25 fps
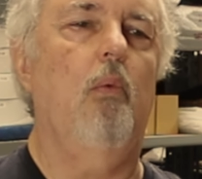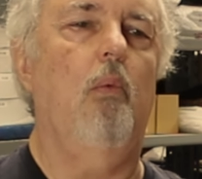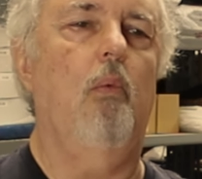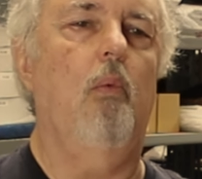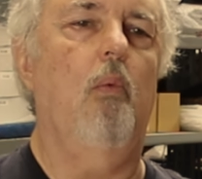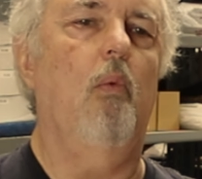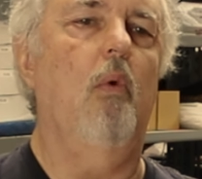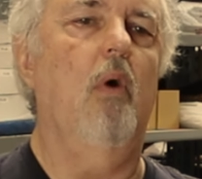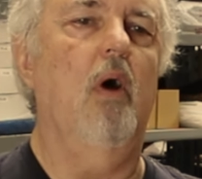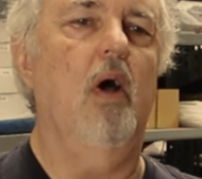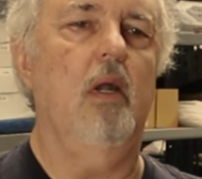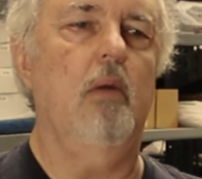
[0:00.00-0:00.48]

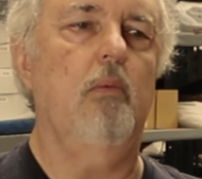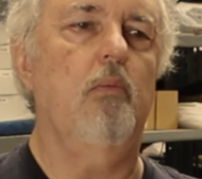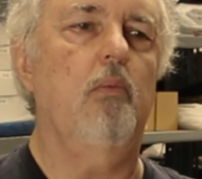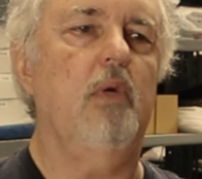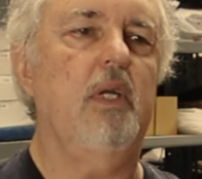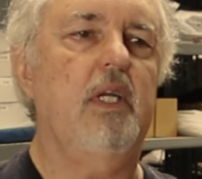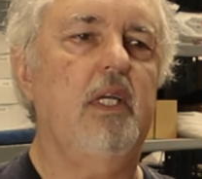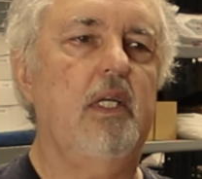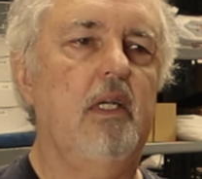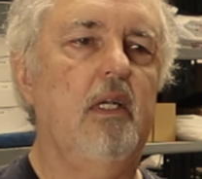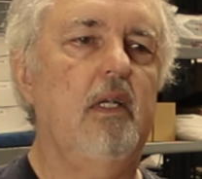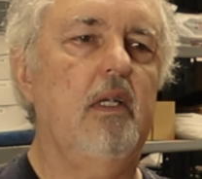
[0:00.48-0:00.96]
what
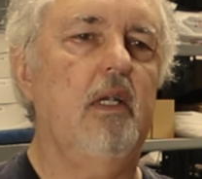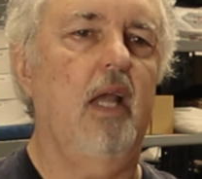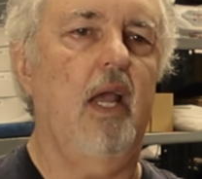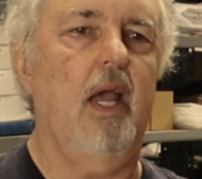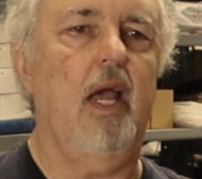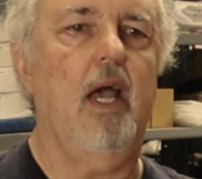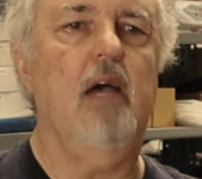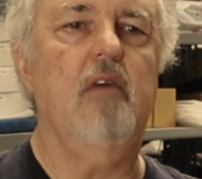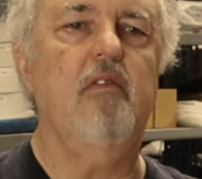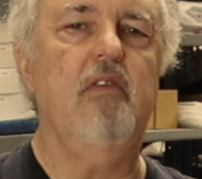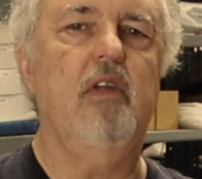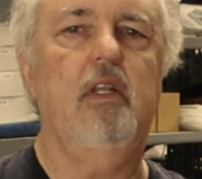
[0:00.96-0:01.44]
we
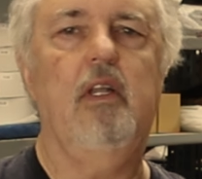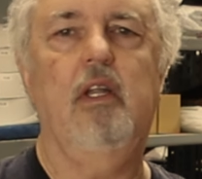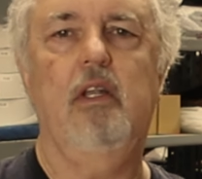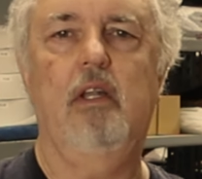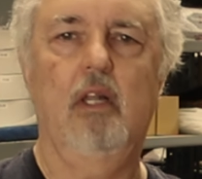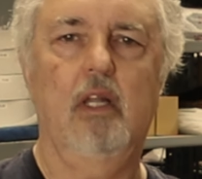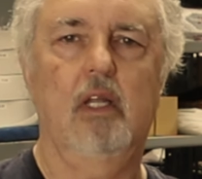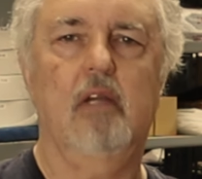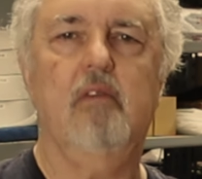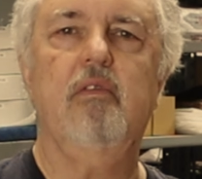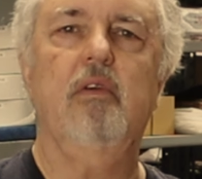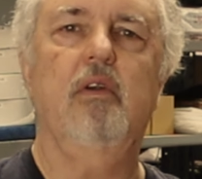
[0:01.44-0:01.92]
have in the
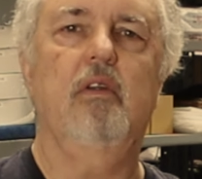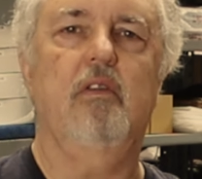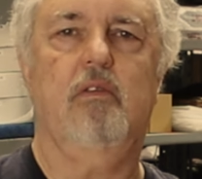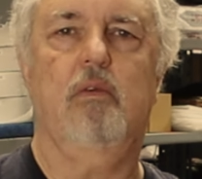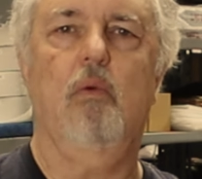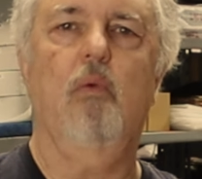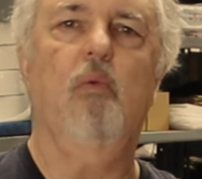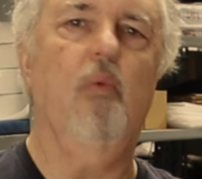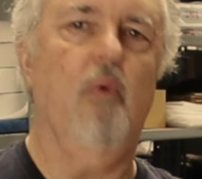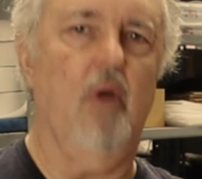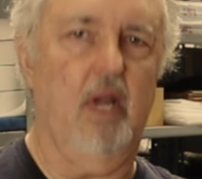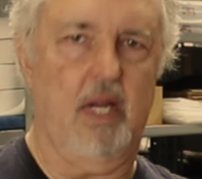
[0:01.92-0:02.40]
Deliverance
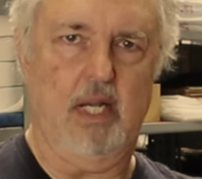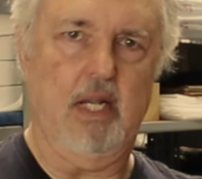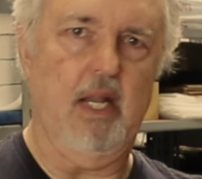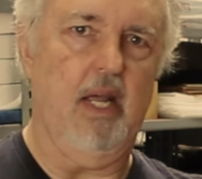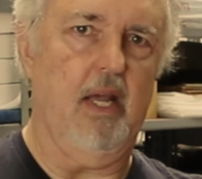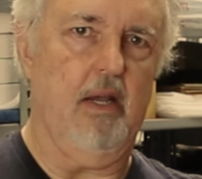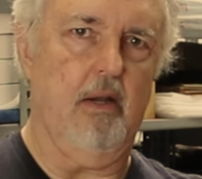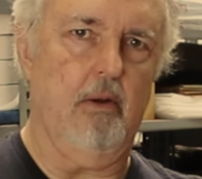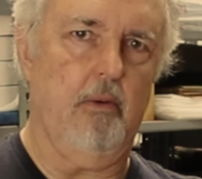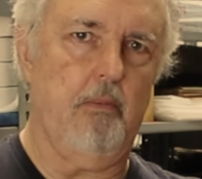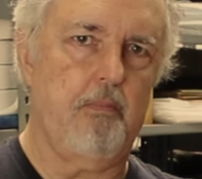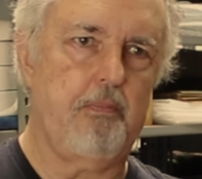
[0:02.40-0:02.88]
right
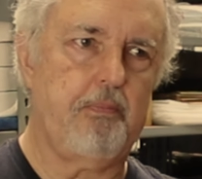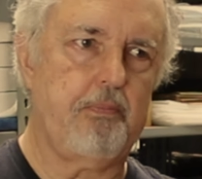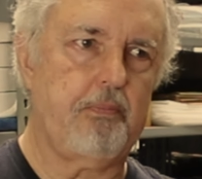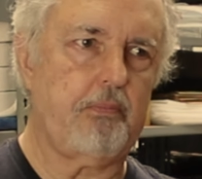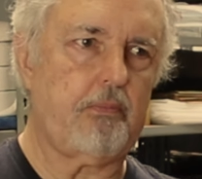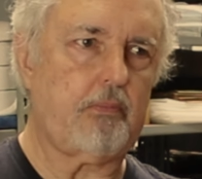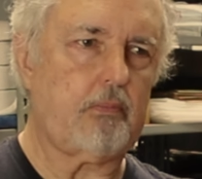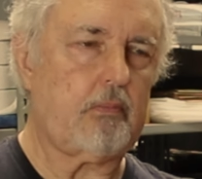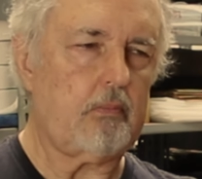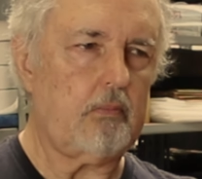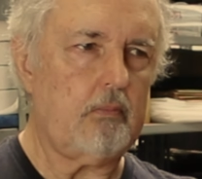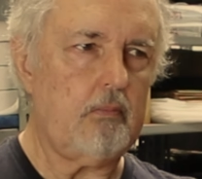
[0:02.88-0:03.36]
now.
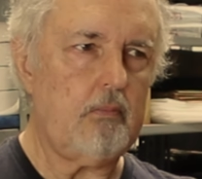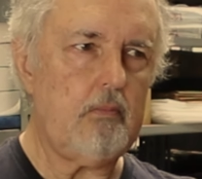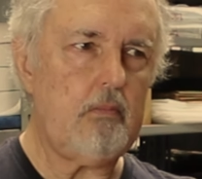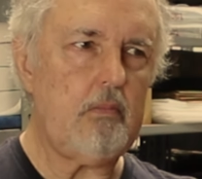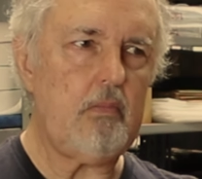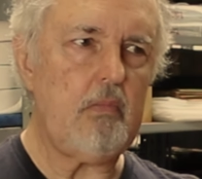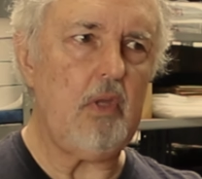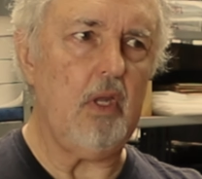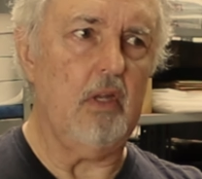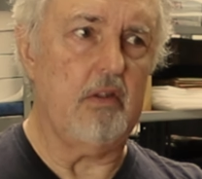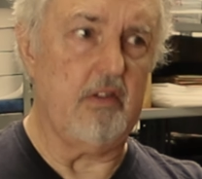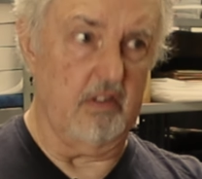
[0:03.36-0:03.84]

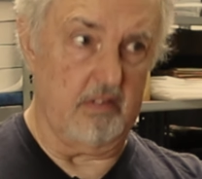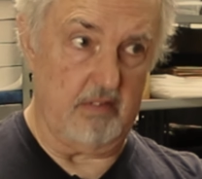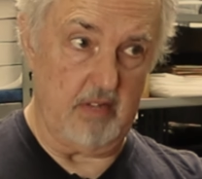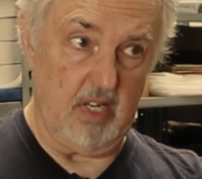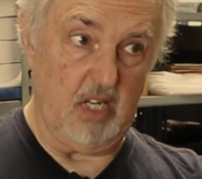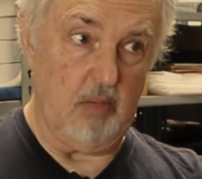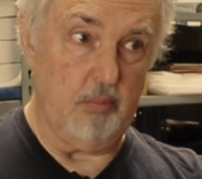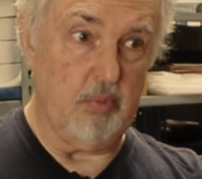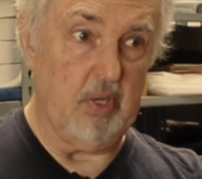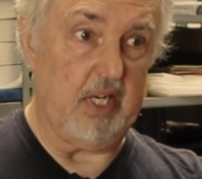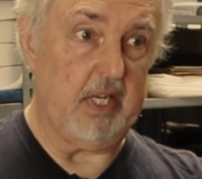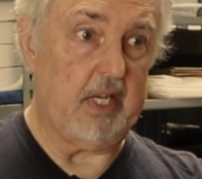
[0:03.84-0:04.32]
Does
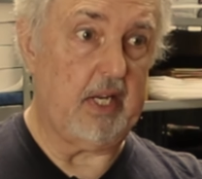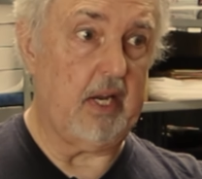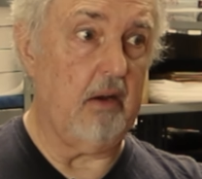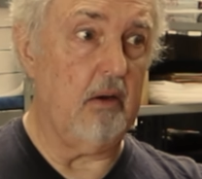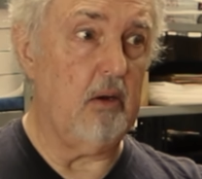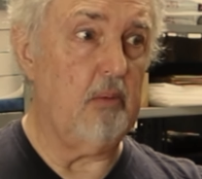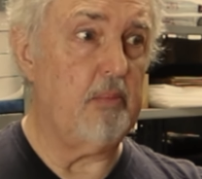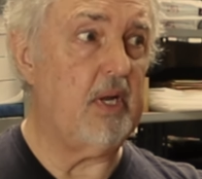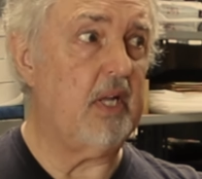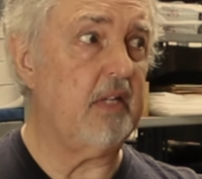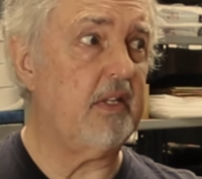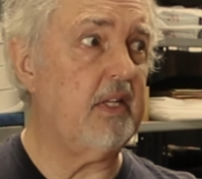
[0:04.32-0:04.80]
anybody
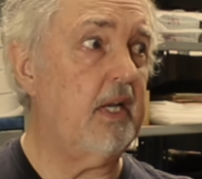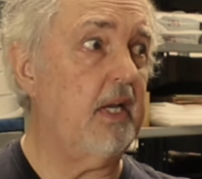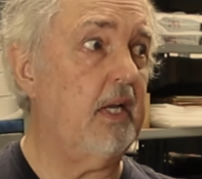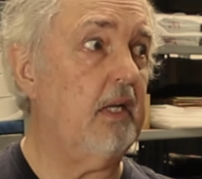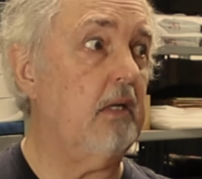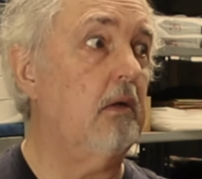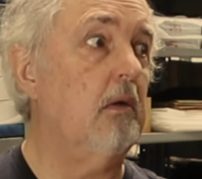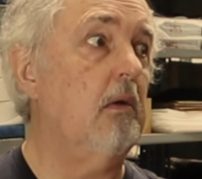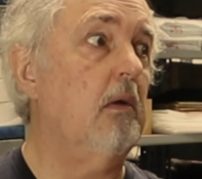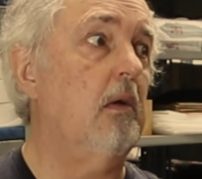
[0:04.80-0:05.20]
care about that?